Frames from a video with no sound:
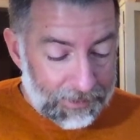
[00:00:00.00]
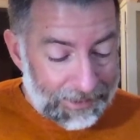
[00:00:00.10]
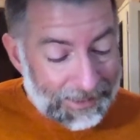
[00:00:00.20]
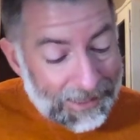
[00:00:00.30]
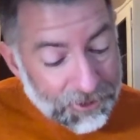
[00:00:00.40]
And
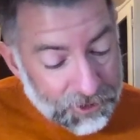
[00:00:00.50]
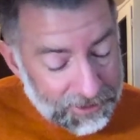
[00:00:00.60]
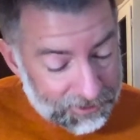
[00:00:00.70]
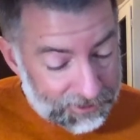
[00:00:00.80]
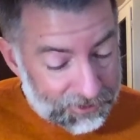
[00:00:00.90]
again
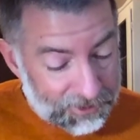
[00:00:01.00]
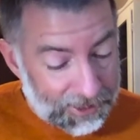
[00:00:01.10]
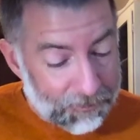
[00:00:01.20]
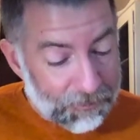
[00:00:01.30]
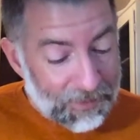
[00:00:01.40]
Jesus
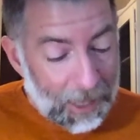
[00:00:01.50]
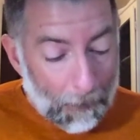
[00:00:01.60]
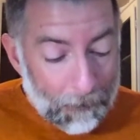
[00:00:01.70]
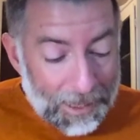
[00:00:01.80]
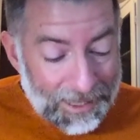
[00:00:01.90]
said,
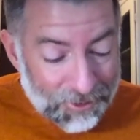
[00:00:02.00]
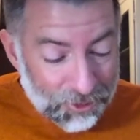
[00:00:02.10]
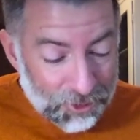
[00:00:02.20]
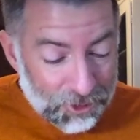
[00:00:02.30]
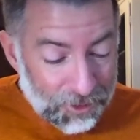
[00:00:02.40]

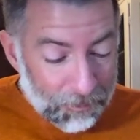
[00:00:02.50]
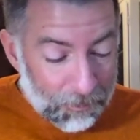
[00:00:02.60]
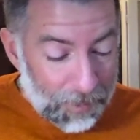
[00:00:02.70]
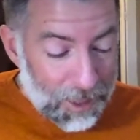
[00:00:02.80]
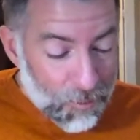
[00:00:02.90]
peace
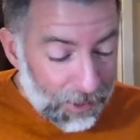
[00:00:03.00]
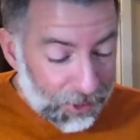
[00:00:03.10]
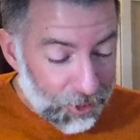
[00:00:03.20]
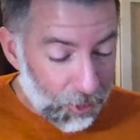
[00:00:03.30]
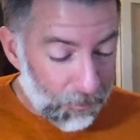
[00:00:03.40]
be
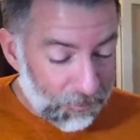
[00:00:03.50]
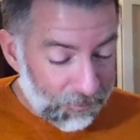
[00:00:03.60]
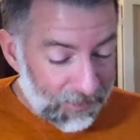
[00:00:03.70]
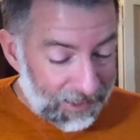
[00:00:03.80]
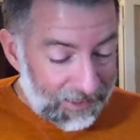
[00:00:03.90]
with you.
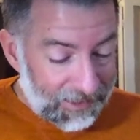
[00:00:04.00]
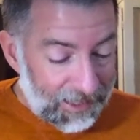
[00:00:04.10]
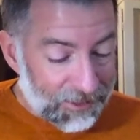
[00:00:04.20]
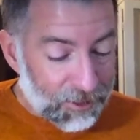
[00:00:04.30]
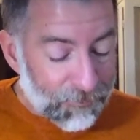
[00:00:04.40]

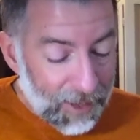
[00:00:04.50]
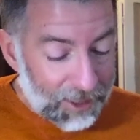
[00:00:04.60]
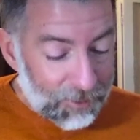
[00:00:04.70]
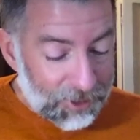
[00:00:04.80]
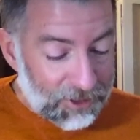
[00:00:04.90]
As the
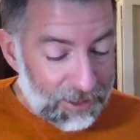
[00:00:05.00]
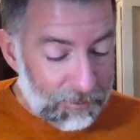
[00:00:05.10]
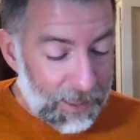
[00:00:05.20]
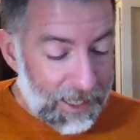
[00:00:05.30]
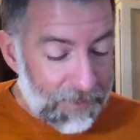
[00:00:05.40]
Father has sent
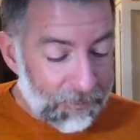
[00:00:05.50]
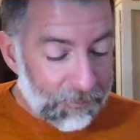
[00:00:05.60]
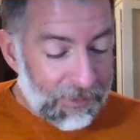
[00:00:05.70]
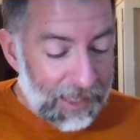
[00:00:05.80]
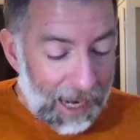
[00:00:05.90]
me,
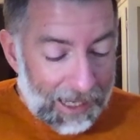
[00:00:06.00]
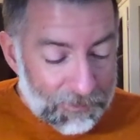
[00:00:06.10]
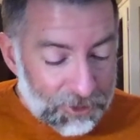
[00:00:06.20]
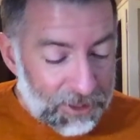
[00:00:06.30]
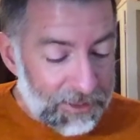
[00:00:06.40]
I
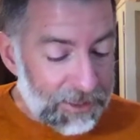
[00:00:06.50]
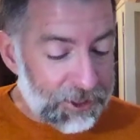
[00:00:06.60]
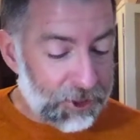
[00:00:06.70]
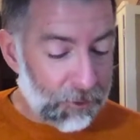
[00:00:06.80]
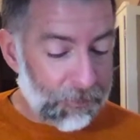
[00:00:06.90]
am sending
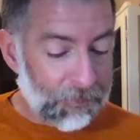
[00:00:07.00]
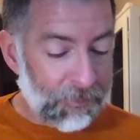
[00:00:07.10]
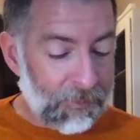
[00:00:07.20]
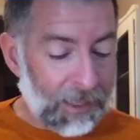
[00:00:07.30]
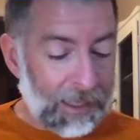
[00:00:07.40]
you.
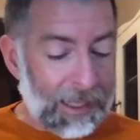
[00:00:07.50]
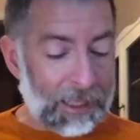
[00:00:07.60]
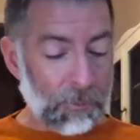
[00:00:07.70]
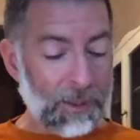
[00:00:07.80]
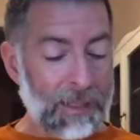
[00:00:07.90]

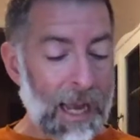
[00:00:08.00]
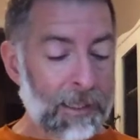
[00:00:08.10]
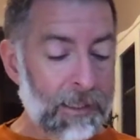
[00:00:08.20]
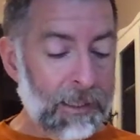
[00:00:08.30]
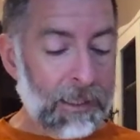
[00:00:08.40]
And with that,